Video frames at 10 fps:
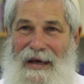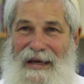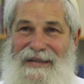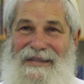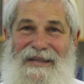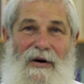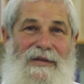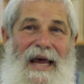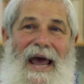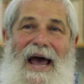He
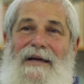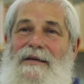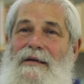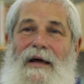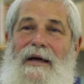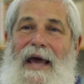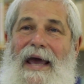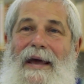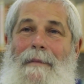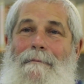starts acting like
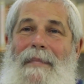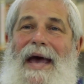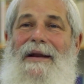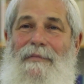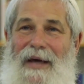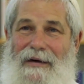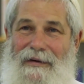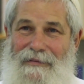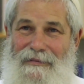a madman.